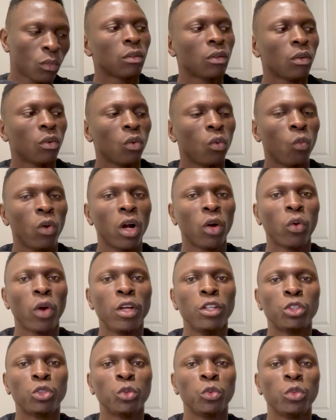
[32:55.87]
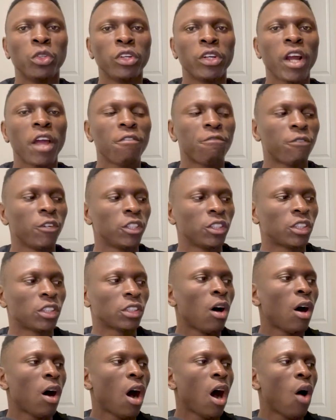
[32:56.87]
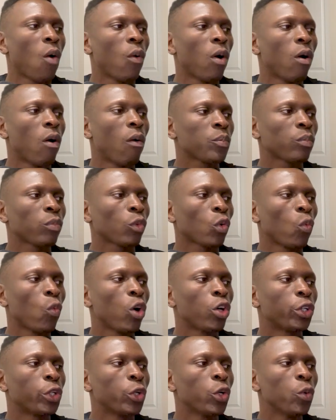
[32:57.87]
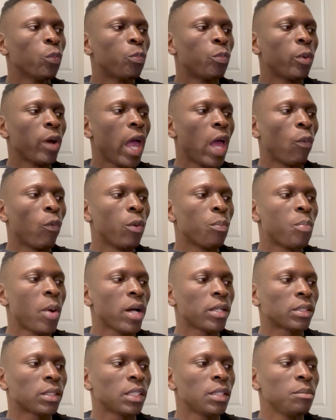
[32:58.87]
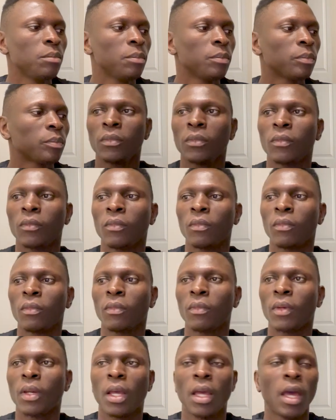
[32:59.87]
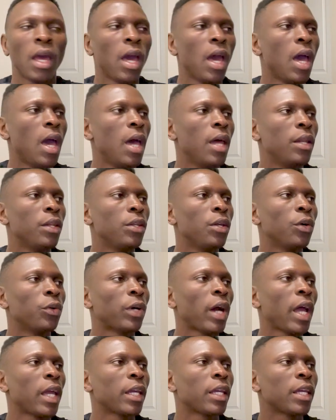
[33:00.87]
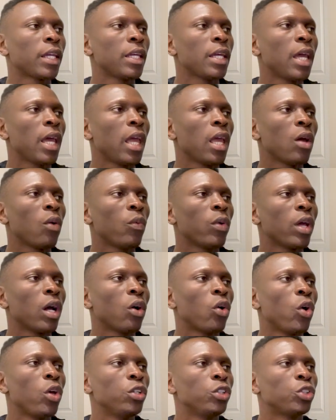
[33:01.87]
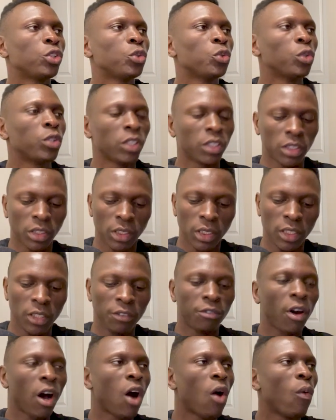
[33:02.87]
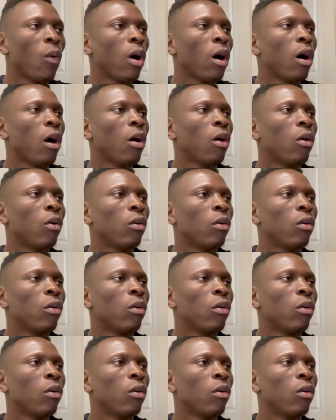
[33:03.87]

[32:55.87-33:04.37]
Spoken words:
We're going to dereference our work group and we pass him. And right here, we are going to receive our